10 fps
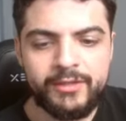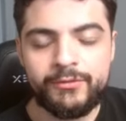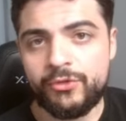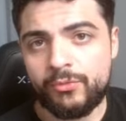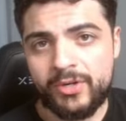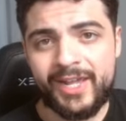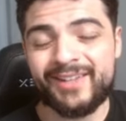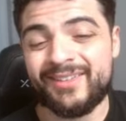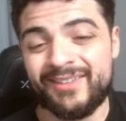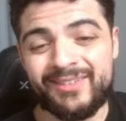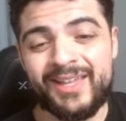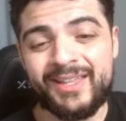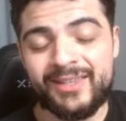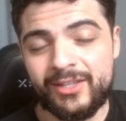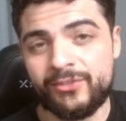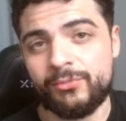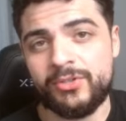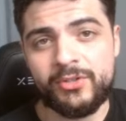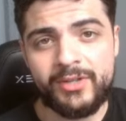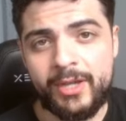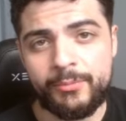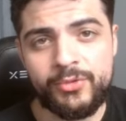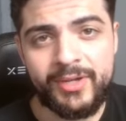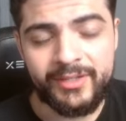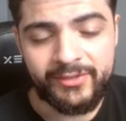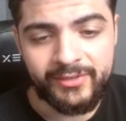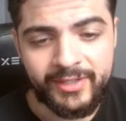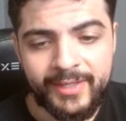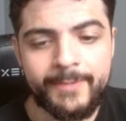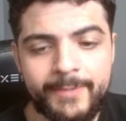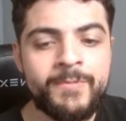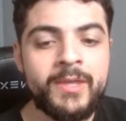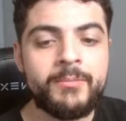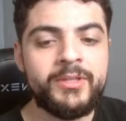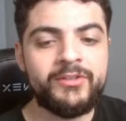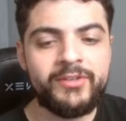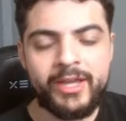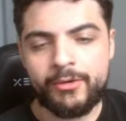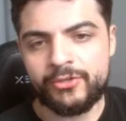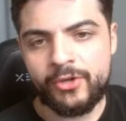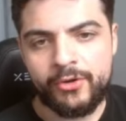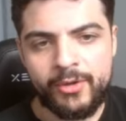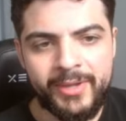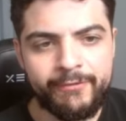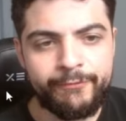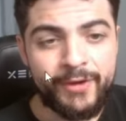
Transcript: If you do want access to that, that is really going to help you understand that. But this is how I would go about